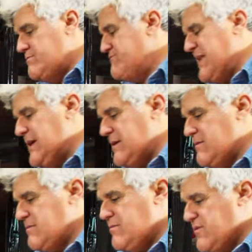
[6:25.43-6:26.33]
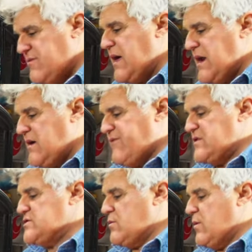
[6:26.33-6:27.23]
and was not an
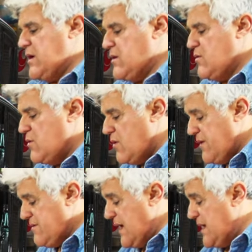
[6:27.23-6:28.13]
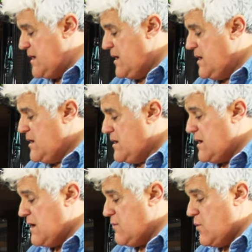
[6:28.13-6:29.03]
efficient way to cool. This had
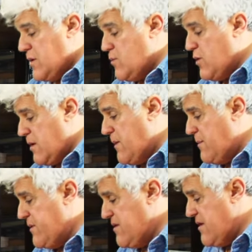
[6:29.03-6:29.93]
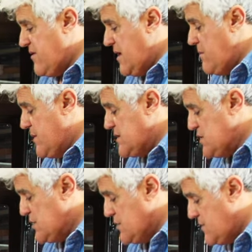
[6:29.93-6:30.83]
not one water pump, as I said, but
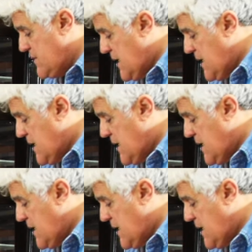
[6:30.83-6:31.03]
two.